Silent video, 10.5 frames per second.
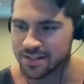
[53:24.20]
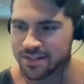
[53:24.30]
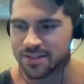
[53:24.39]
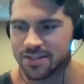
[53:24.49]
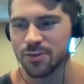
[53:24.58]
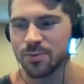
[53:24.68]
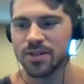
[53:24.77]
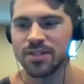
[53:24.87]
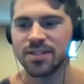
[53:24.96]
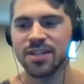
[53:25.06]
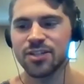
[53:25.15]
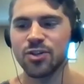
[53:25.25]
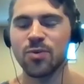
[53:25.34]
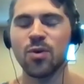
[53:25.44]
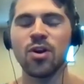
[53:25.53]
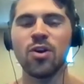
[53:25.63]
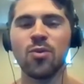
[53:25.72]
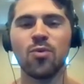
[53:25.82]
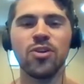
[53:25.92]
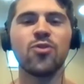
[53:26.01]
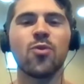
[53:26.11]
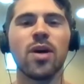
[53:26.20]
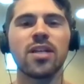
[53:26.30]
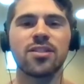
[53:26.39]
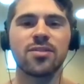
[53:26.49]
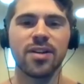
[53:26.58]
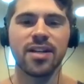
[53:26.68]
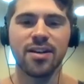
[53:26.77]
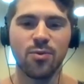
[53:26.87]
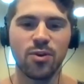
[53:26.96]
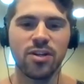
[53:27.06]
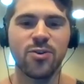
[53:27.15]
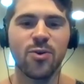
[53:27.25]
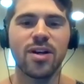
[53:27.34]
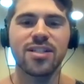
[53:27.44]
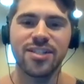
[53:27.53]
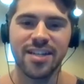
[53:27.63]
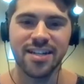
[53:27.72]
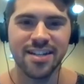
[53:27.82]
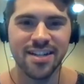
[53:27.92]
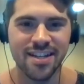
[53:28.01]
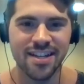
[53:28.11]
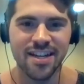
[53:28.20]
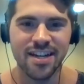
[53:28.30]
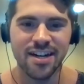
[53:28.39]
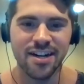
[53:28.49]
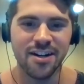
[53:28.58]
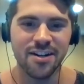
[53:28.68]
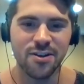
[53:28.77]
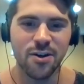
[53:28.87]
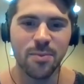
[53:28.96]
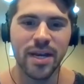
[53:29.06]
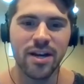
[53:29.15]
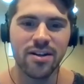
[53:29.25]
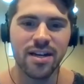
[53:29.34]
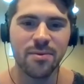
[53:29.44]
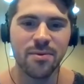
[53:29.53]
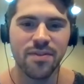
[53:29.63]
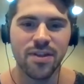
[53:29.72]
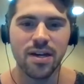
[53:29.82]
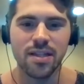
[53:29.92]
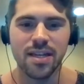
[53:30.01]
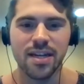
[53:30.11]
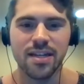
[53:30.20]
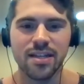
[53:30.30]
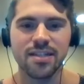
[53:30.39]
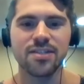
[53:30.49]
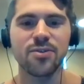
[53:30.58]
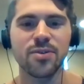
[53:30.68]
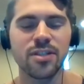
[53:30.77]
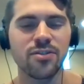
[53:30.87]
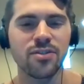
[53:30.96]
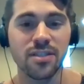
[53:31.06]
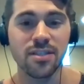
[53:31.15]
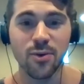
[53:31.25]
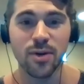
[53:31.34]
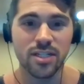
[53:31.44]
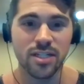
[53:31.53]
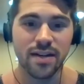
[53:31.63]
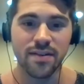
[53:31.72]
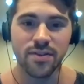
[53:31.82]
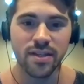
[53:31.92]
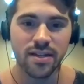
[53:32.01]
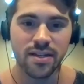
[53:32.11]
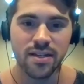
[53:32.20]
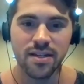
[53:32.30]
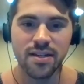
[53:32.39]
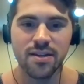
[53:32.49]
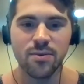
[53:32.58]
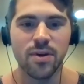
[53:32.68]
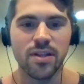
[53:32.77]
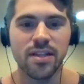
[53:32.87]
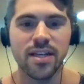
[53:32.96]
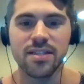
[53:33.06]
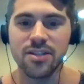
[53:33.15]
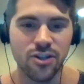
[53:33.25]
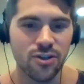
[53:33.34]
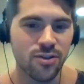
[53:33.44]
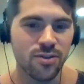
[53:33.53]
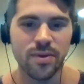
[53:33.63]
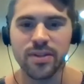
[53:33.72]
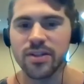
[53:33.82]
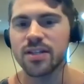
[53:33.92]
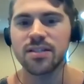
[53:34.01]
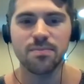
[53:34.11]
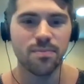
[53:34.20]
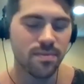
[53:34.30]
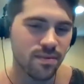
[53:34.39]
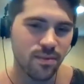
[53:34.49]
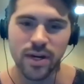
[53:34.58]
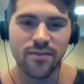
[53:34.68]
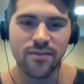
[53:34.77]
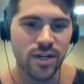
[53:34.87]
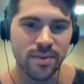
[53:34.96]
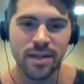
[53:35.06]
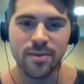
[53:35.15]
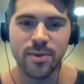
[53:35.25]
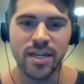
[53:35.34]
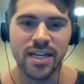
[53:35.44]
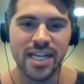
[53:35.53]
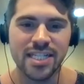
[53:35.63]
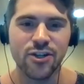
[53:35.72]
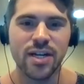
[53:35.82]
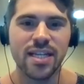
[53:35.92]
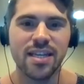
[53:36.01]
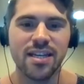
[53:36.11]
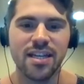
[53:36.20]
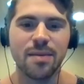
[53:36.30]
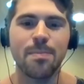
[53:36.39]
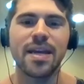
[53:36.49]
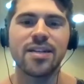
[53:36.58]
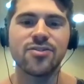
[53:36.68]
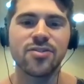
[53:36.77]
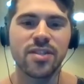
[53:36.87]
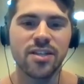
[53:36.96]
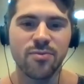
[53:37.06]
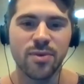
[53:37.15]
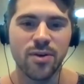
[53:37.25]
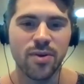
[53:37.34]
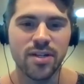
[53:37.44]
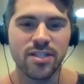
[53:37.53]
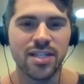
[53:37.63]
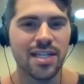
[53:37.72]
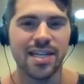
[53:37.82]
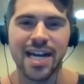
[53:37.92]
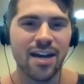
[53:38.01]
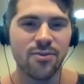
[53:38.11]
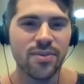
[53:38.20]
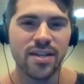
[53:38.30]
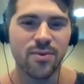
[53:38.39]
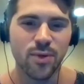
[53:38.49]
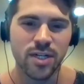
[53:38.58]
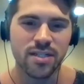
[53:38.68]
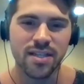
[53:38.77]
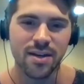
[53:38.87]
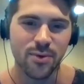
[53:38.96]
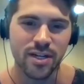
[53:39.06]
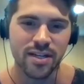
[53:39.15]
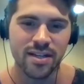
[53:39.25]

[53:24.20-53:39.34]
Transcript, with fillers: So much. So what do you question right now? What are you questioning? A paradigm of thought that I like to always use is to question everything, whether that's the news, whether that's whatever it may be. Is there anything like major that you've been questioning? Like, I don't think it works that way.